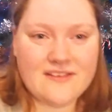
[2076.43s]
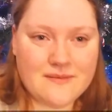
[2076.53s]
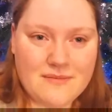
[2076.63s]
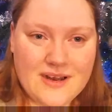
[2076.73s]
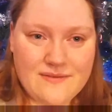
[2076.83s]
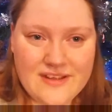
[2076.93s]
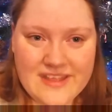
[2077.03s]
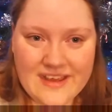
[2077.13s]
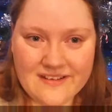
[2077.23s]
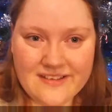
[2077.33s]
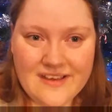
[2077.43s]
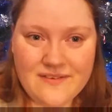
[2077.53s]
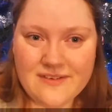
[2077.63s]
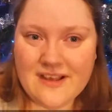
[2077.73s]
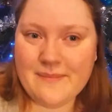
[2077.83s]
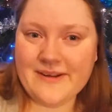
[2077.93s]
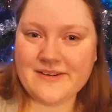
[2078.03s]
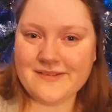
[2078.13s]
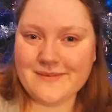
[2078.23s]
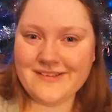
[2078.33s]
get some lovely things if you celebrate
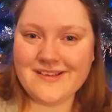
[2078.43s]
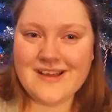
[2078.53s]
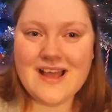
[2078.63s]
Christmas.